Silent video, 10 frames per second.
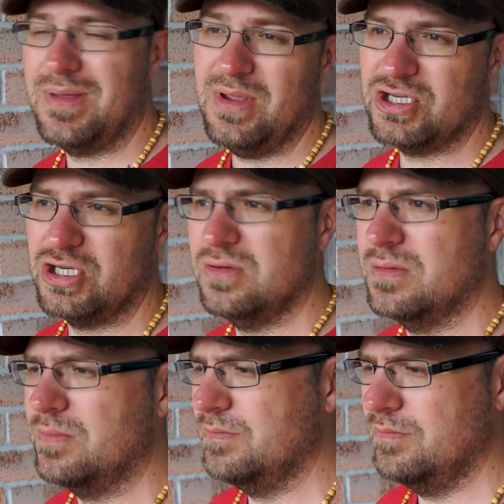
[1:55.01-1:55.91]
Maybe I should
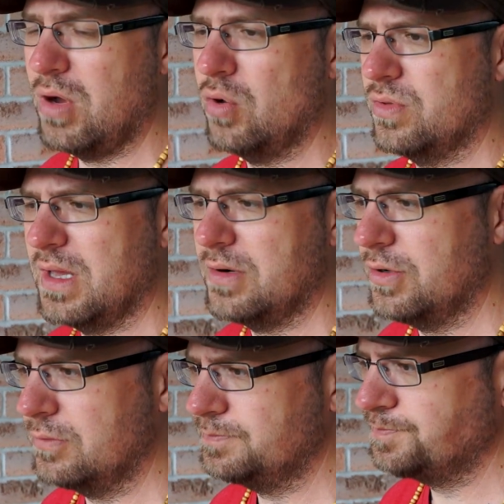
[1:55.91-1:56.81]
do both. I don't
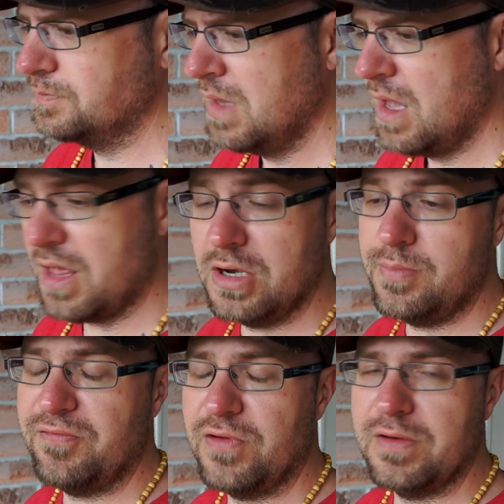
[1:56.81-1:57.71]
know. I thought it'd
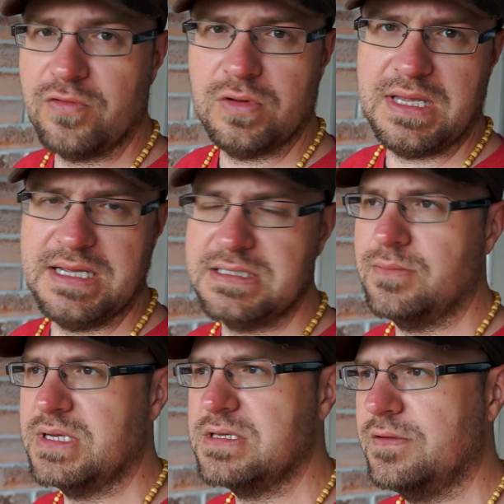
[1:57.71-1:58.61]
be fun for the kids
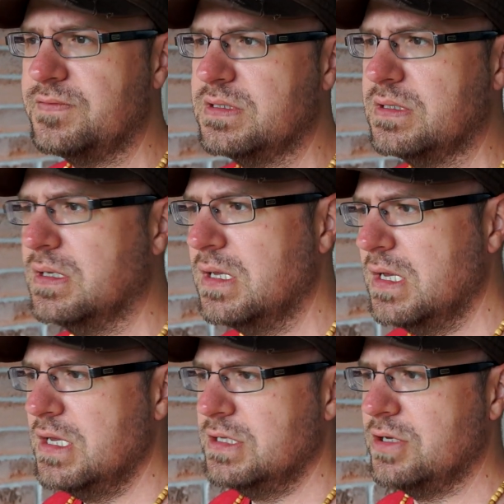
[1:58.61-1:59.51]
and myself to
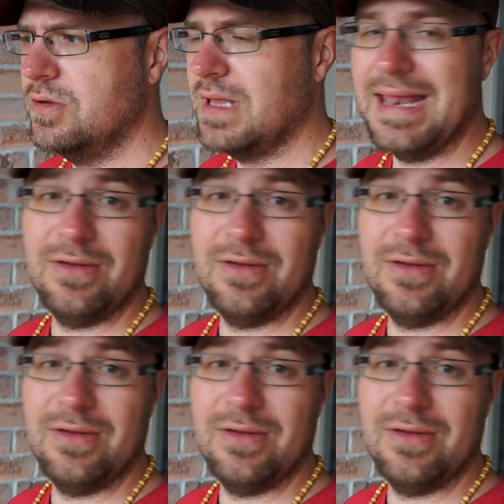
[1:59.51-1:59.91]
to do that.